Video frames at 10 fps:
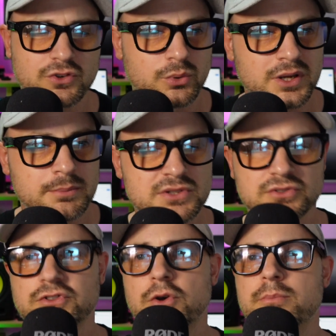Korean
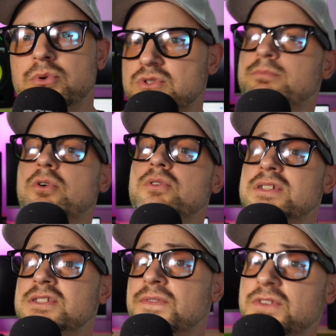MistleToe boosts
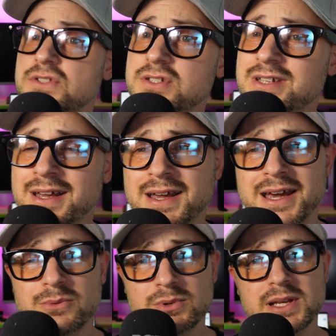protein synthesis
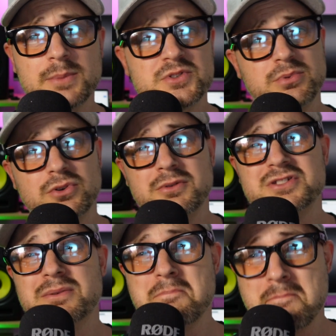and really helps you put on
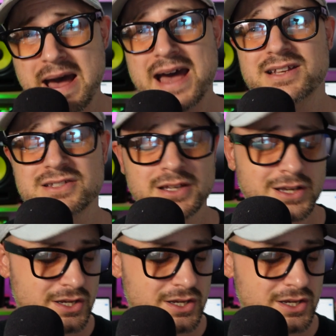some mass.